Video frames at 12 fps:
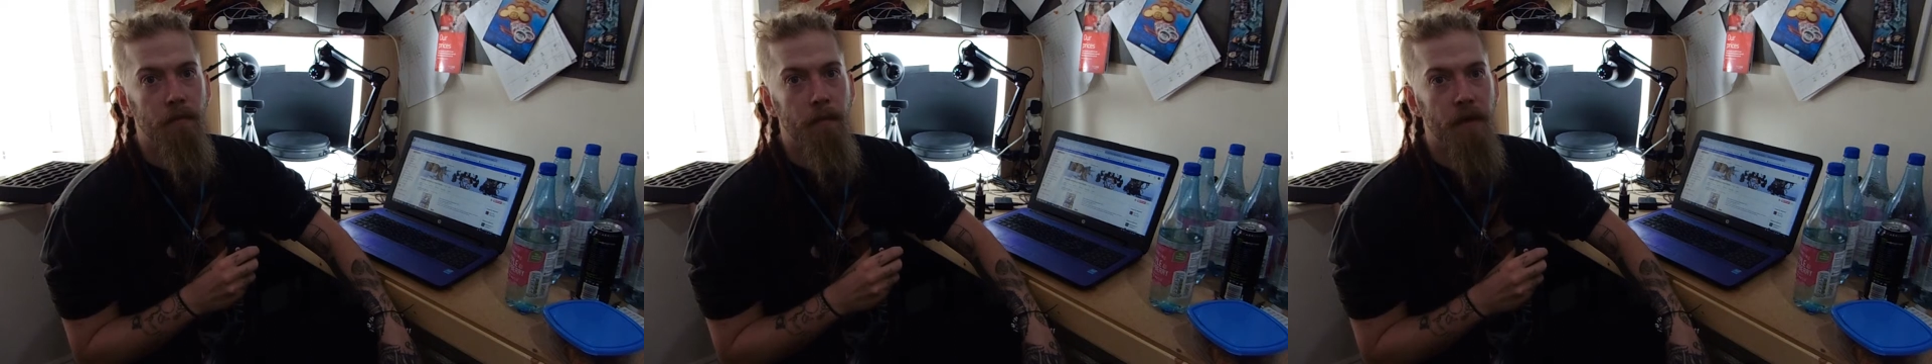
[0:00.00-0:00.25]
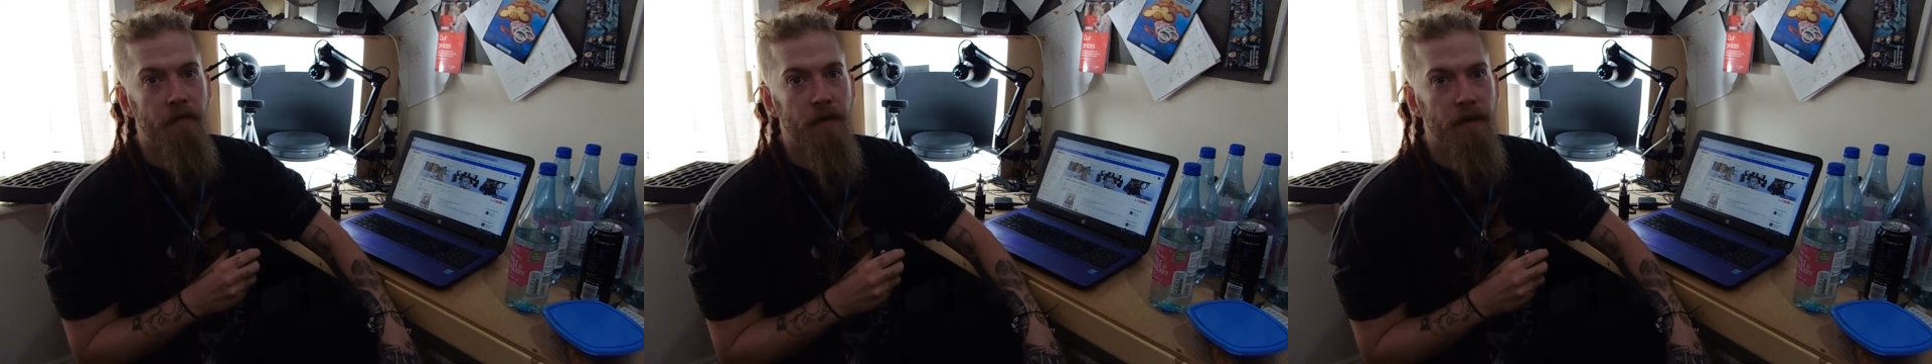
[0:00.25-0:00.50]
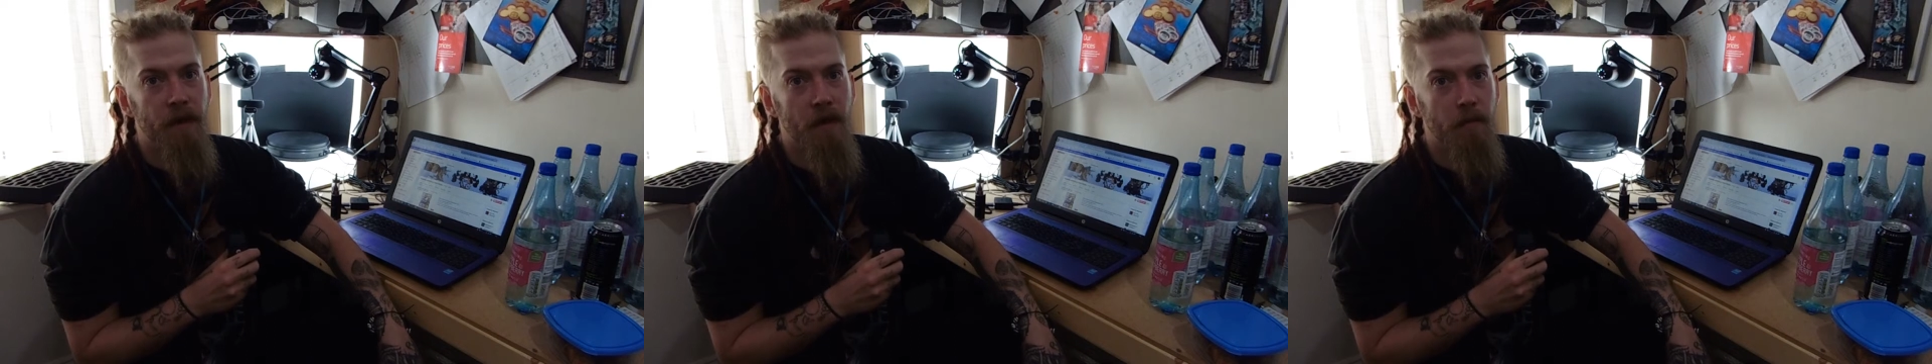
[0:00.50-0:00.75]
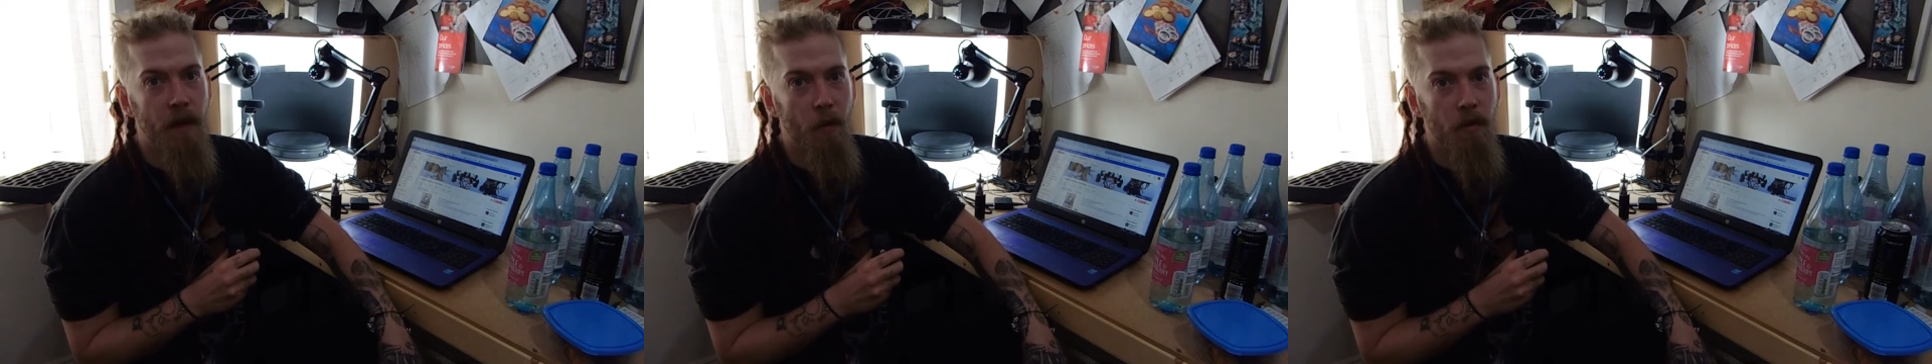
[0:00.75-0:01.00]
bit of
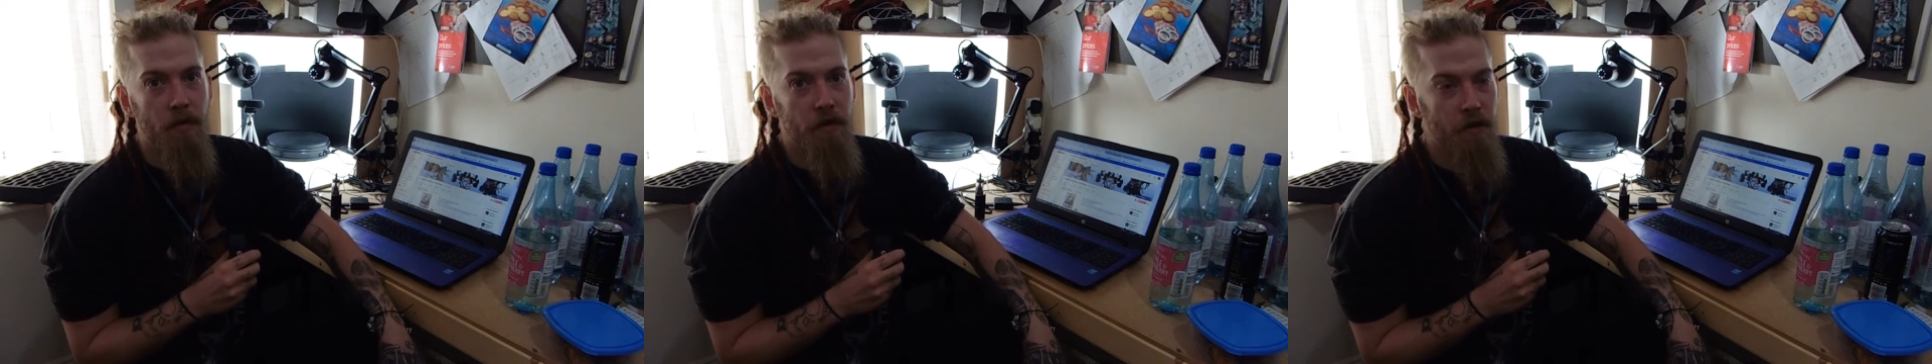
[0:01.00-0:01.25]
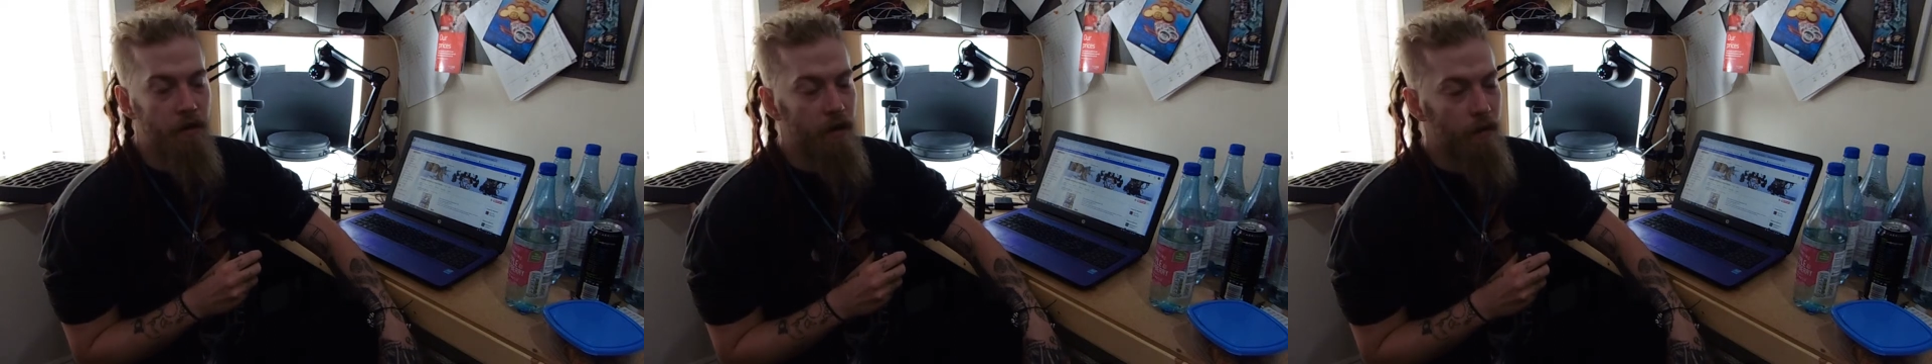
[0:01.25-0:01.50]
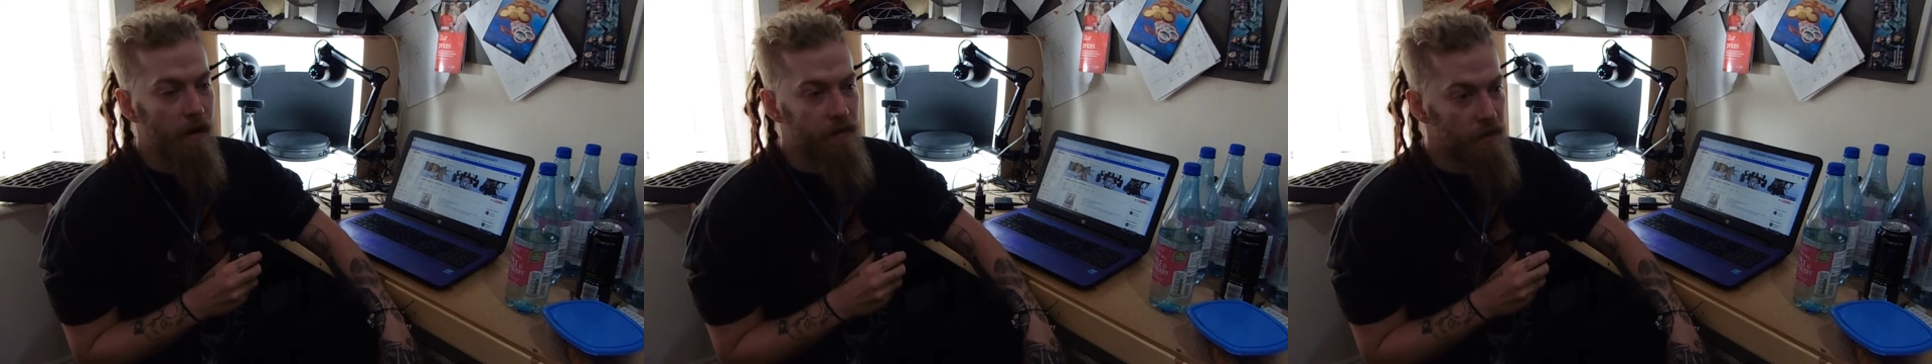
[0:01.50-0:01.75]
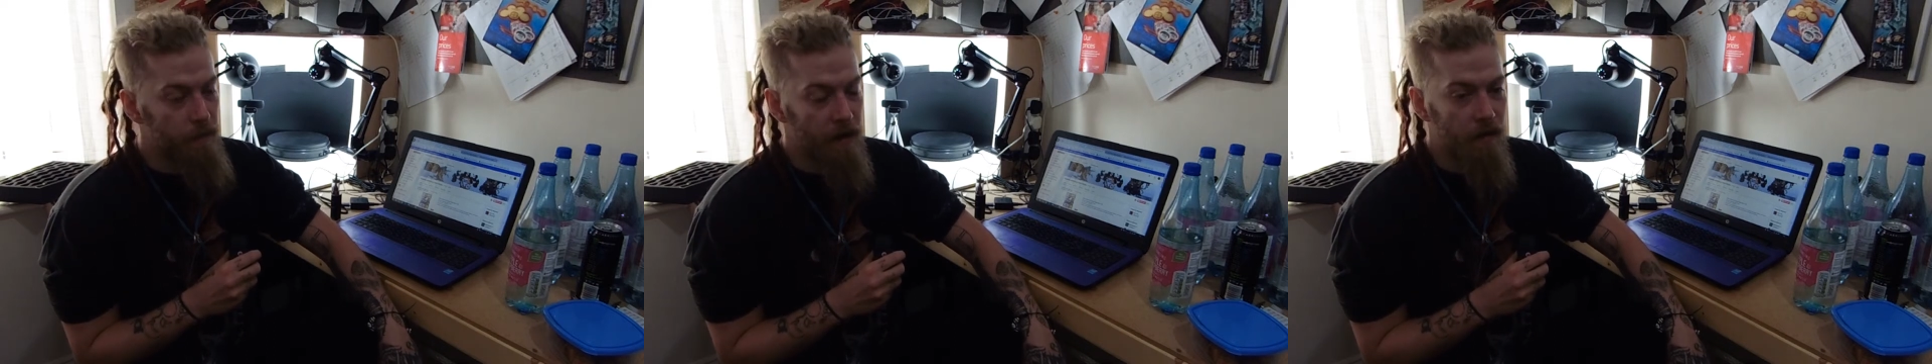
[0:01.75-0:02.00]
video, but I wanted to show you where
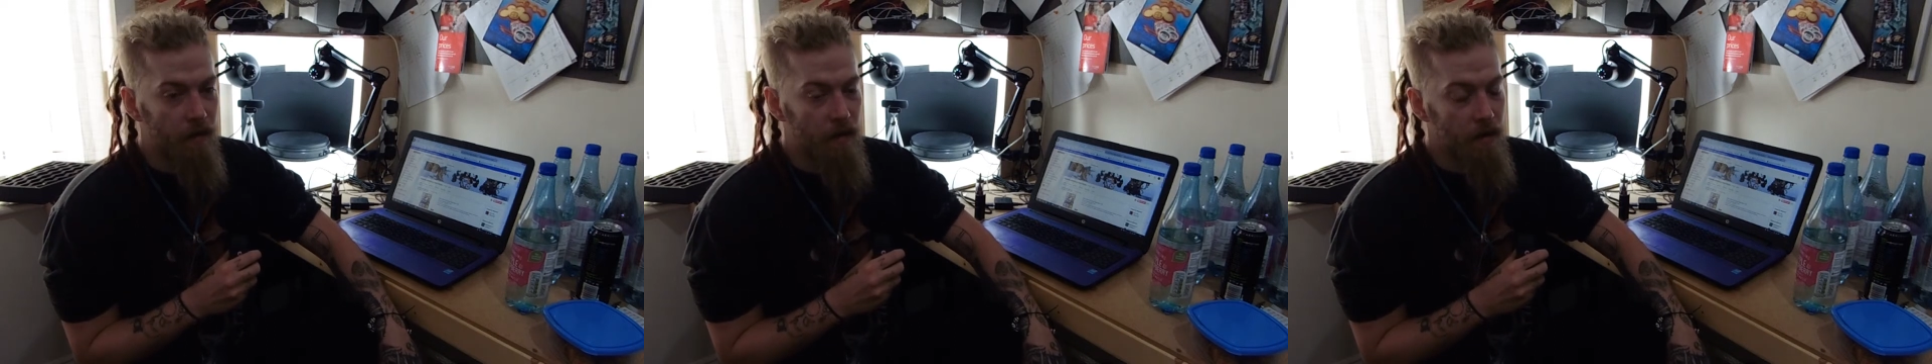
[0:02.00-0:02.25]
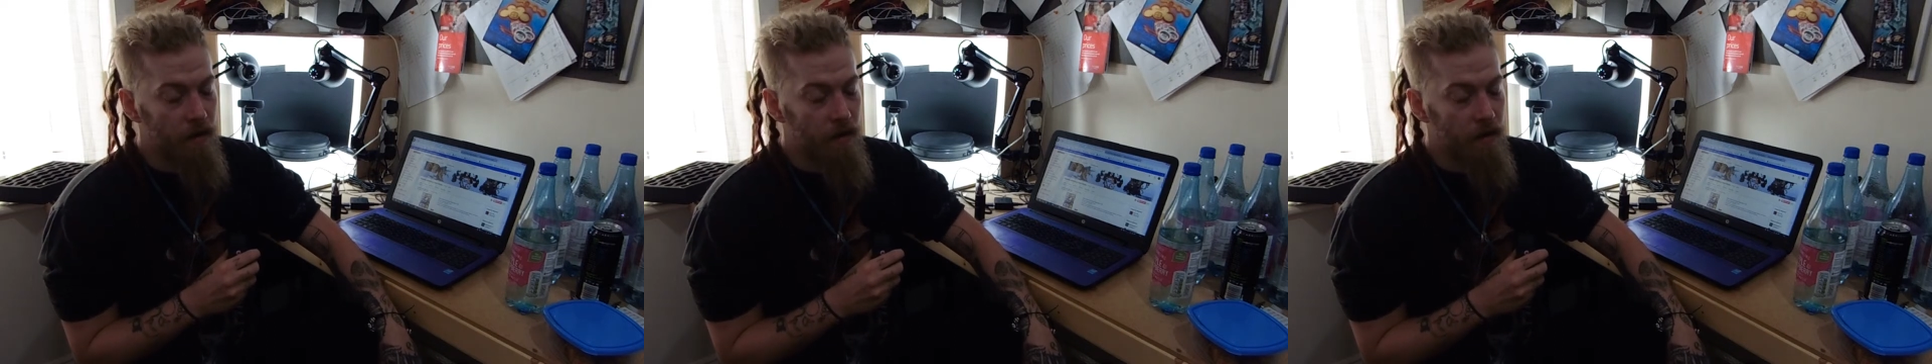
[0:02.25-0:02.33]
I've spent